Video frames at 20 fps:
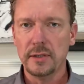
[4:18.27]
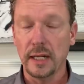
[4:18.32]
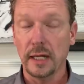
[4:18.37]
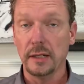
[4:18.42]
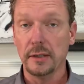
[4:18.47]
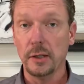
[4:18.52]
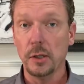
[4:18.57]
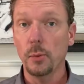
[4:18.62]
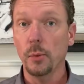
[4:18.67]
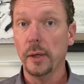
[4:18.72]

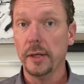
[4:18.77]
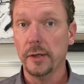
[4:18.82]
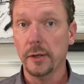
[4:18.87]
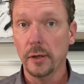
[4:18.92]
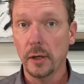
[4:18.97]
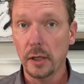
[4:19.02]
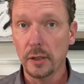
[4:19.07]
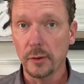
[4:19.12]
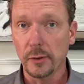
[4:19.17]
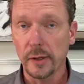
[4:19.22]
telling you when
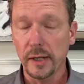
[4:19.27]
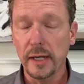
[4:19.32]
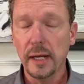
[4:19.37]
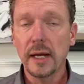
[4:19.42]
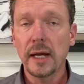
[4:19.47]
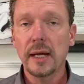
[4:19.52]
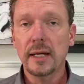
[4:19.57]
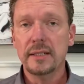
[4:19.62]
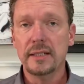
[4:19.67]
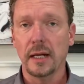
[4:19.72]
you're
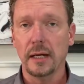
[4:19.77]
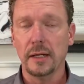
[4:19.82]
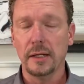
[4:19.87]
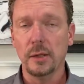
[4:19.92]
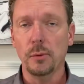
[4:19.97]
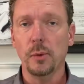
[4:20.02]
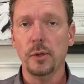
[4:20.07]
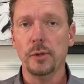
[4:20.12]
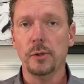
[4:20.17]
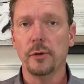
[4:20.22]
hungry, telling
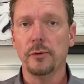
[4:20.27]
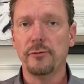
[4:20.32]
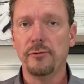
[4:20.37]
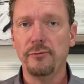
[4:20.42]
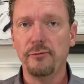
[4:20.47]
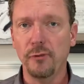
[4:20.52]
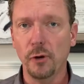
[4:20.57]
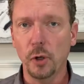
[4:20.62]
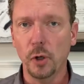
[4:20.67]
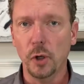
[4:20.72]
you when you're
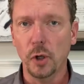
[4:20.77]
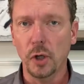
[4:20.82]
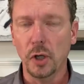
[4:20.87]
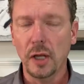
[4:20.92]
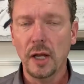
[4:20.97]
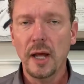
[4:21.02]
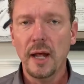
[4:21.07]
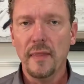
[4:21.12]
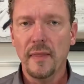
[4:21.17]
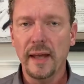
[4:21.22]
full.